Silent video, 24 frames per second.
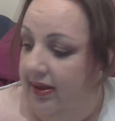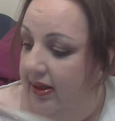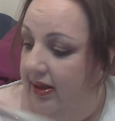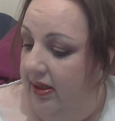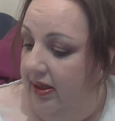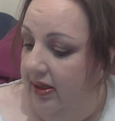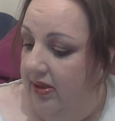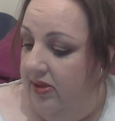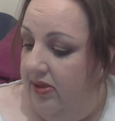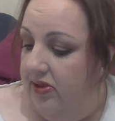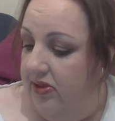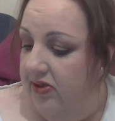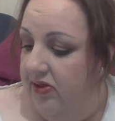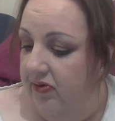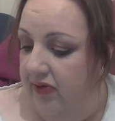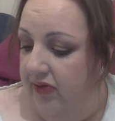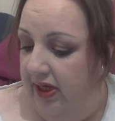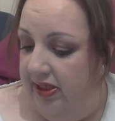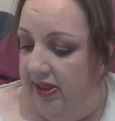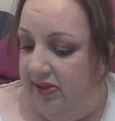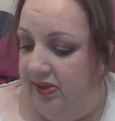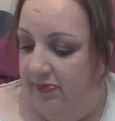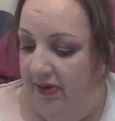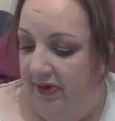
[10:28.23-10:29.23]
So
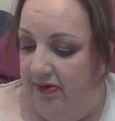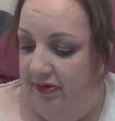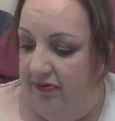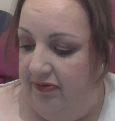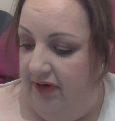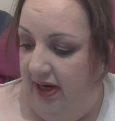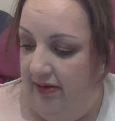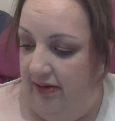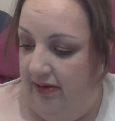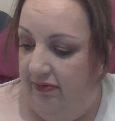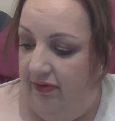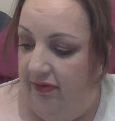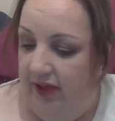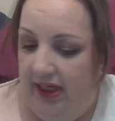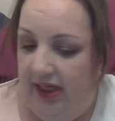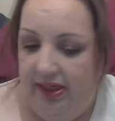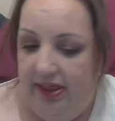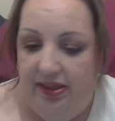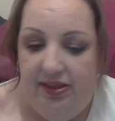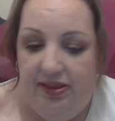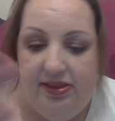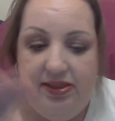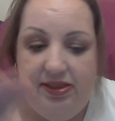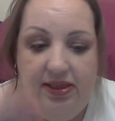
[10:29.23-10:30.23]
that's my five
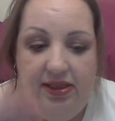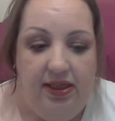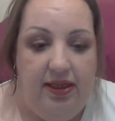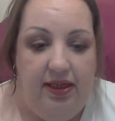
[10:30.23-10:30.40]
things.